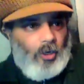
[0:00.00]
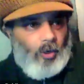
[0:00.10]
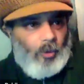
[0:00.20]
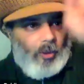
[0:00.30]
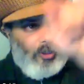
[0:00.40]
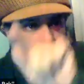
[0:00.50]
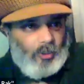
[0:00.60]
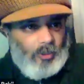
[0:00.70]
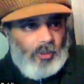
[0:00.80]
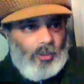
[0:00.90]
know,
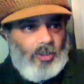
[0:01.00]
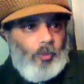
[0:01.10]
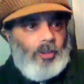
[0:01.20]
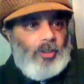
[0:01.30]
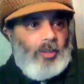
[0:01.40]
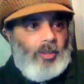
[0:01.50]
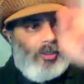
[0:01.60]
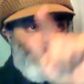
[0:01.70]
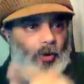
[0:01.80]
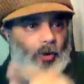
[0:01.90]
expressing, expressing,
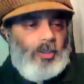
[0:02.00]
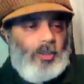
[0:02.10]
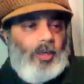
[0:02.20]
expressing